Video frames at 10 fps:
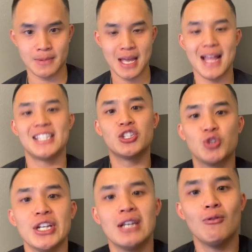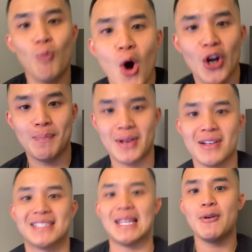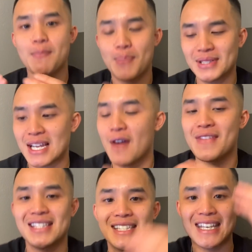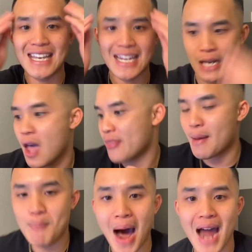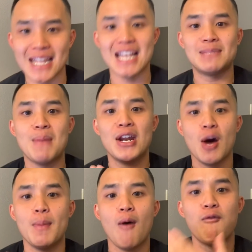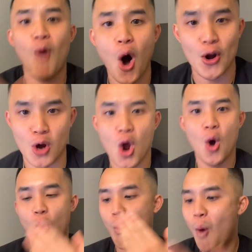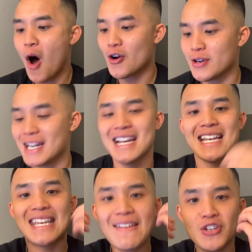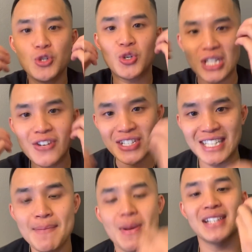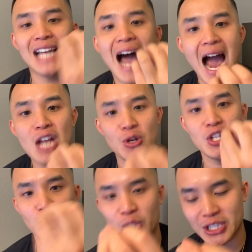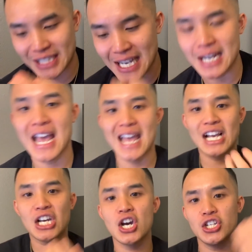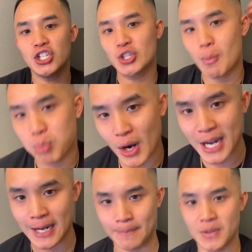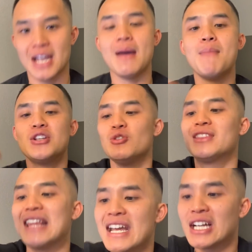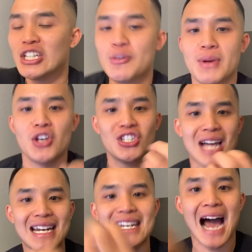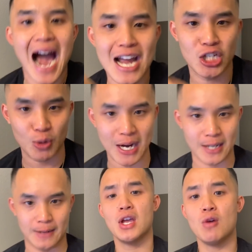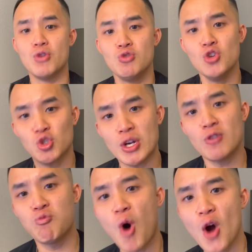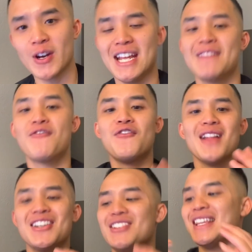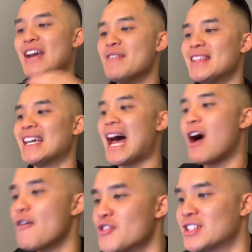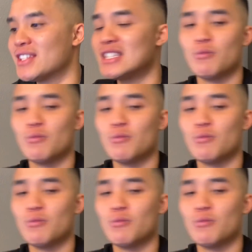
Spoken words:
It's drinking water because 70% of the skin, the body is made up of water. Water gives you clear skin because it hydrates your skin. It cushions your brain. It makes you think clear because you're not dehydrated. And when you drink water, it flushes everything out of your system.